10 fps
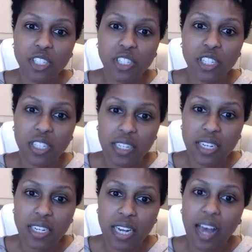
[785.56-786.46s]
that's
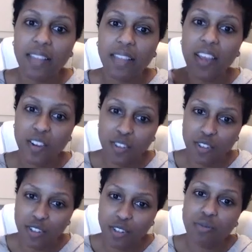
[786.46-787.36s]
not theirs, to
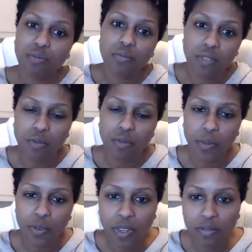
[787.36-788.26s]
remove it, release it?